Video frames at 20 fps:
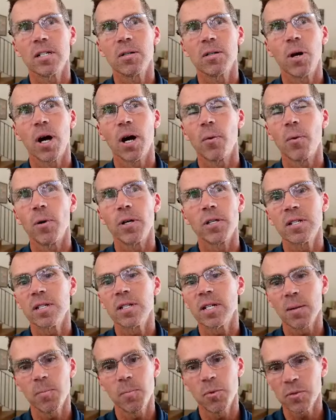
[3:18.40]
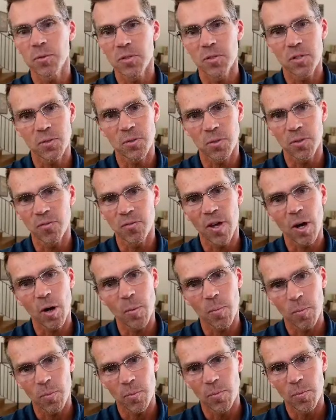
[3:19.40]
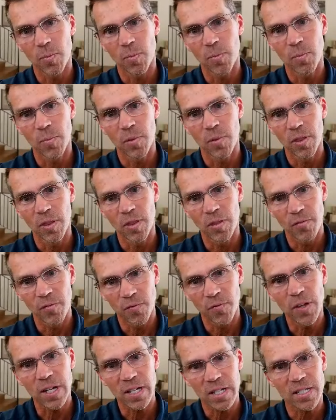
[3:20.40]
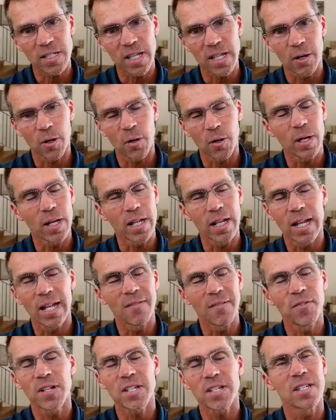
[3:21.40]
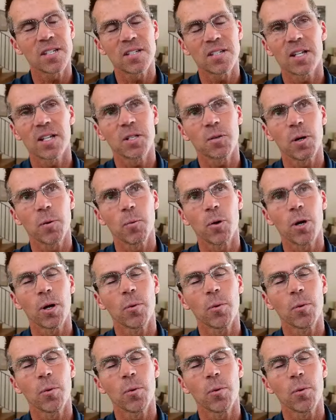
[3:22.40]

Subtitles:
I wasn't able to sort of help fix that, or fixing is not the right word.